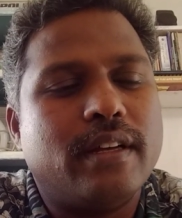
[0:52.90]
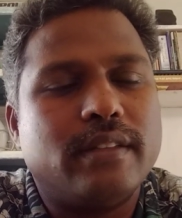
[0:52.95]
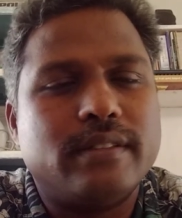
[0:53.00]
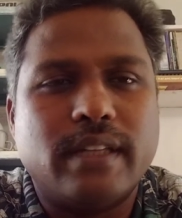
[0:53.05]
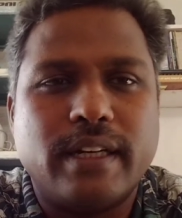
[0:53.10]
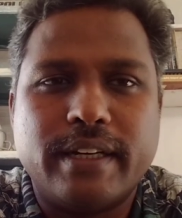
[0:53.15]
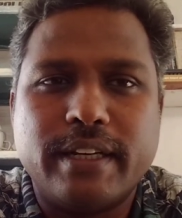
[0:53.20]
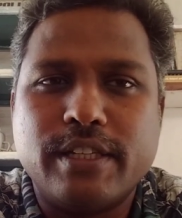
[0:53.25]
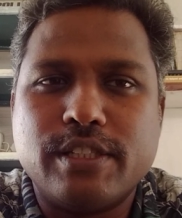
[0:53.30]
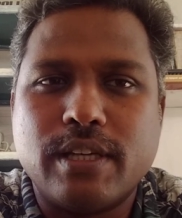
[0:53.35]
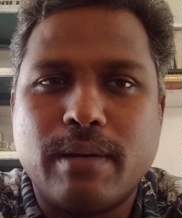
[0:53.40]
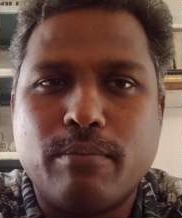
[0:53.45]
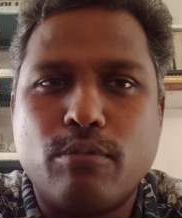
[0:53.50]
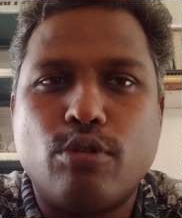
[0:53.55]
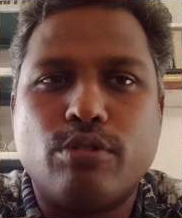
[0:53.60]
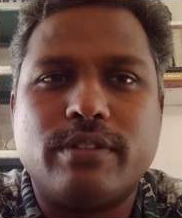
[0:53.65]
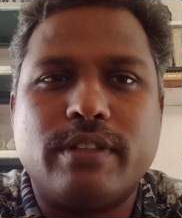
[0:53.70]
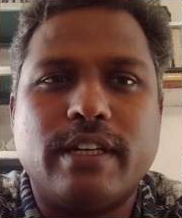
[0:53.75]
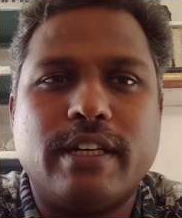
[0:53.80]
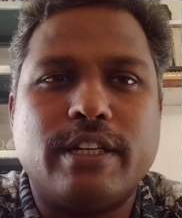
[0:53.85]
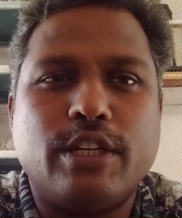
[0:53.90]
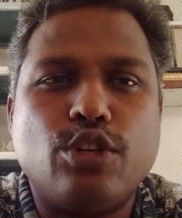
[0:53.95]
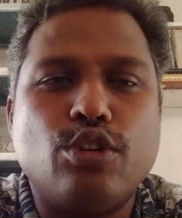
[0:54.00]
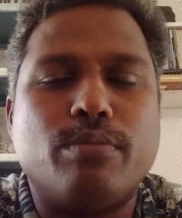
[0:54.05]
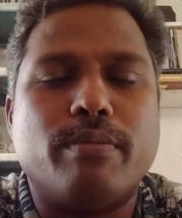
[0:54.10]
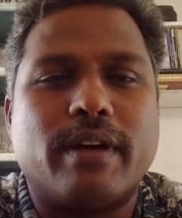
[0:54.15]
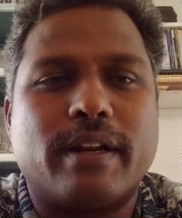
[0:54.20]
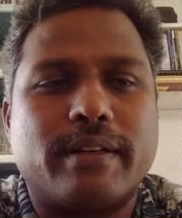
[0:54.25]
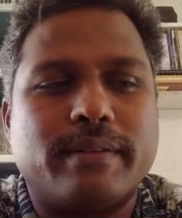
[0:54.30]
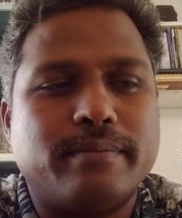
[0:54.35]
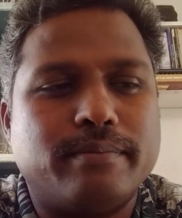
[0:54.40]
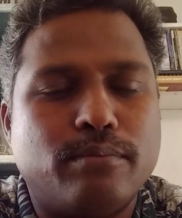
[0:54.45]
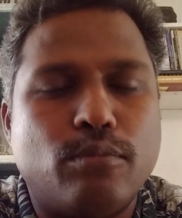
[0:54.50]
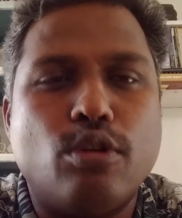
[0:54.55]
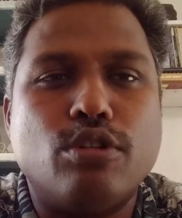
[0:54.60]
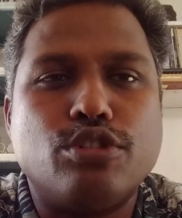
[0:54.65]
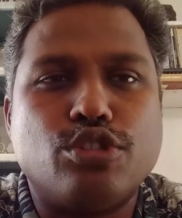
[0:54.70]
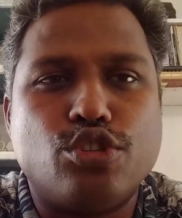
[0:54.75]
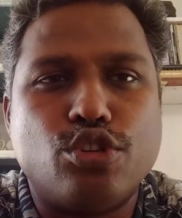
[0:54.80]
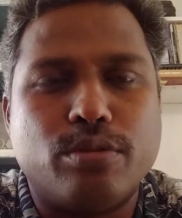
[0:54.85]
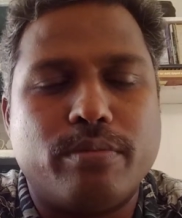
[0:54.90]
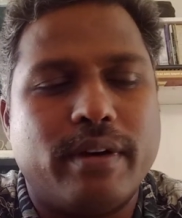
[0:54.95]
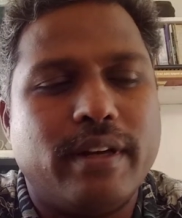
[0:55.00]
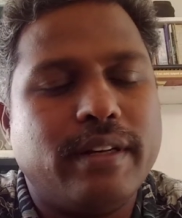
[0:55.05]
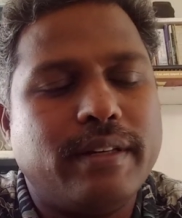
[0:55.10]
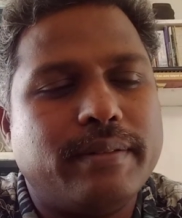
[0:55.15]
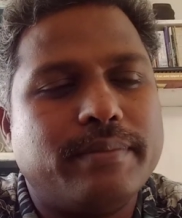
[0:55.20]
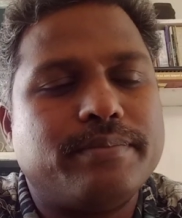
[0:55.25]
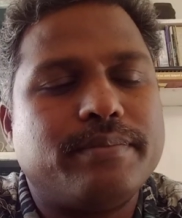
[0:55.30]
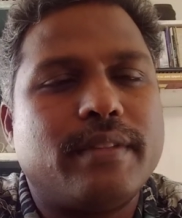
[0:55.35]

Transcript: that is about the tumor, bone tumor.